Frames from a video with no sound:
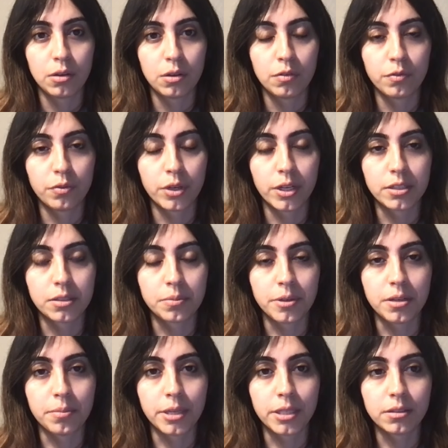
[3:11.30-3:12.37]
For
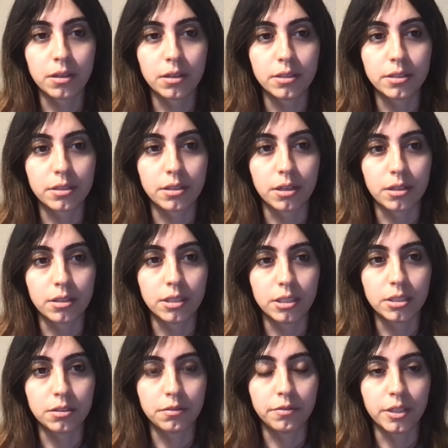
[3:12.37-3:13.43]
experimental
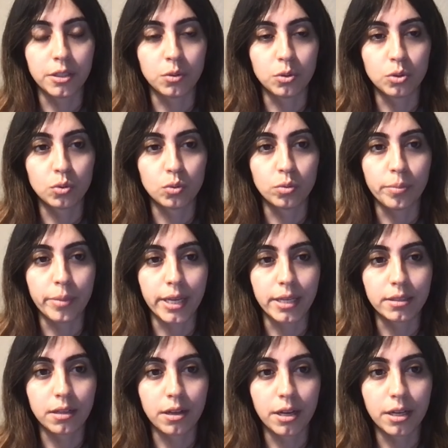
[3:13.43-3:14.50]
studies, we use 2
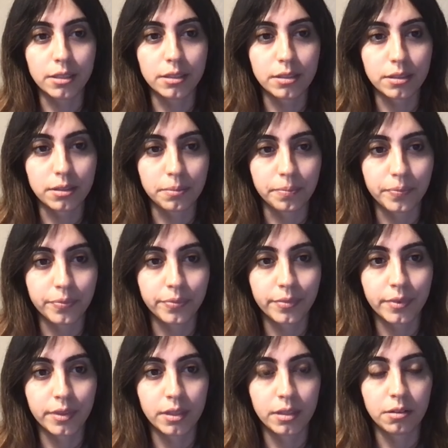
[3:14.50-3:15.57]
baselines.
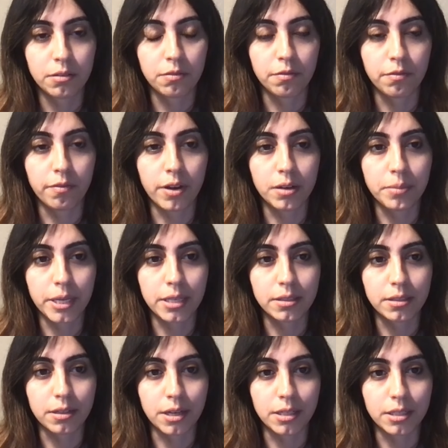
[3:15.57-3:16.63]
One
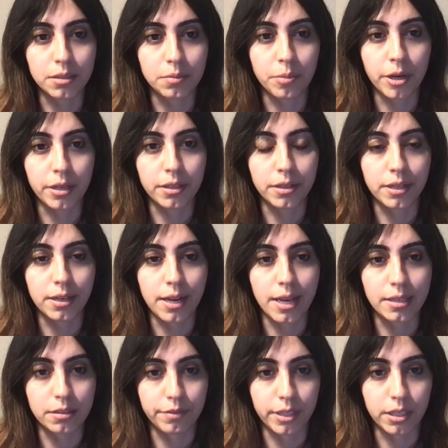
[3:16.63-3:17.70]
baseline is binary
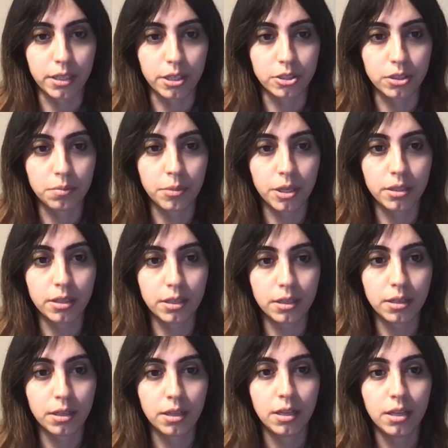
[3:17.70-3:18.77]
classification model
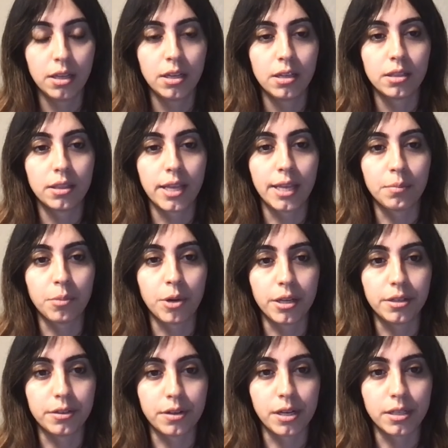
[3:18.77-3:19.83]
that
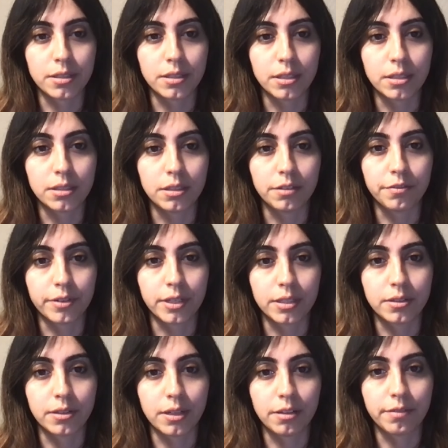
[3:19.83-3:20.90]
binarizes different
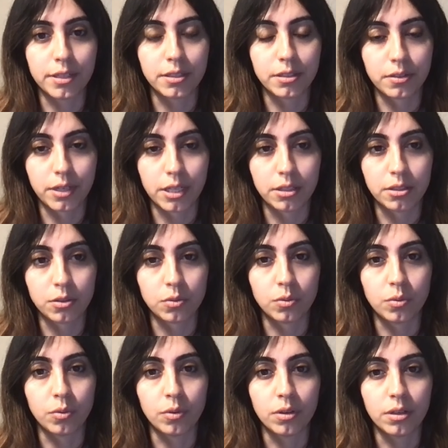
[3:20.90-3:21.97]
relevance grades
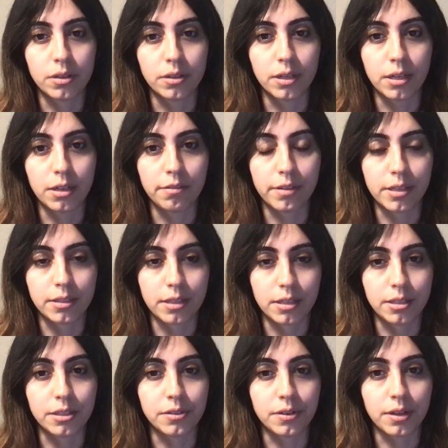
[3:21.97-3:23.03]
to relevant
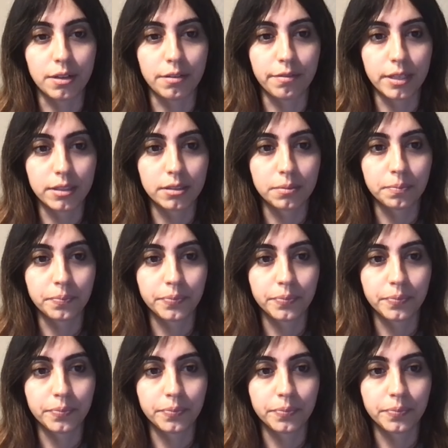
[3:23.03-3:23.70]
and irrelevant.